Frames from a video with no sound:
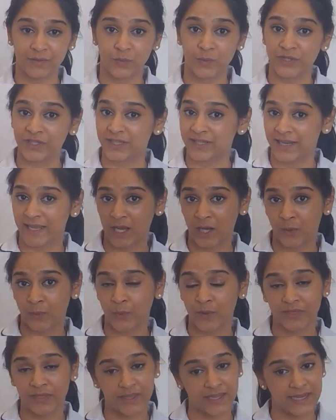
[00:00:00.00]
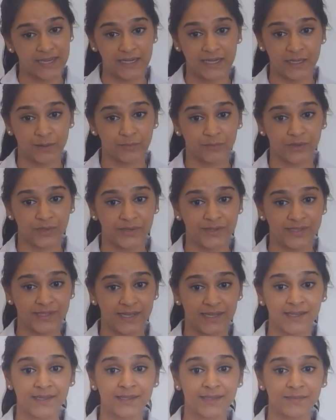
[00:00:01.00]
which can help with the healing
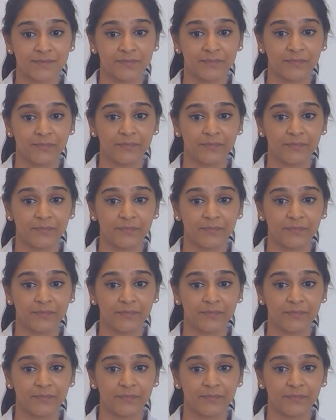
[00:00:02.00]
process.